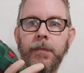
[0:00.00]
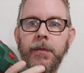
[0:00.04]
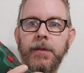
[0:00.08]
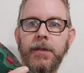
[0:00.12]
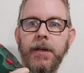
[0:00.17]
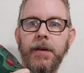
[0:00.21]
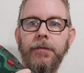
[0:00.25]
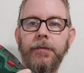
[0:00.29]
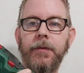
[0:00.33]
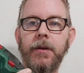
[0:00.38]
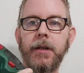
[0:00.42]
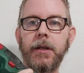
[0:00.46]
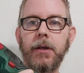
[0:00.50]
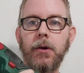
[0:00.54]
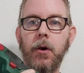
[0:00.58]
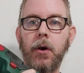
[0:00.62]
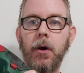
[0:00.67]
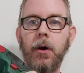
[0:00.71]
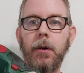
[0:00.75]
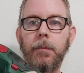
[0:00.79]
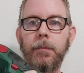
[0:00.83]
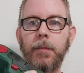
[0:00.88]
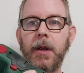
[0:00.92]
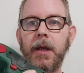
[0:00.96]
Definitely
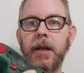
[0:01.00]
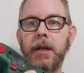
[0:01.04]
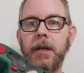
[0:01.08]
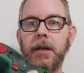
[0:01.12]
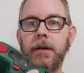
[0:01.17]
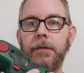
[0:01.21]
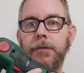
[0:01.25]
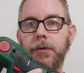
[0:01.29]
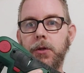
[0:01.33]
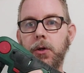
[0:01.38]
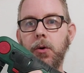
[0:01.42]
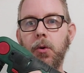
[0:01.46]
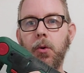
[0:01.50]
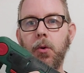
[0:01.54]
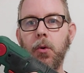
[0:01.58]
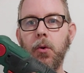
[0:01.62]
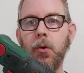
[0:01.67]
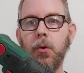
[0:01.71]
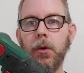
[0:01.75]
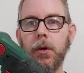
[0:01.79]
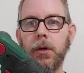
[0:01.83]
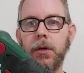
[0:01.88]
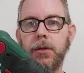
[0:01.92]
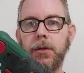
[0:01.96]
got plenty of torque,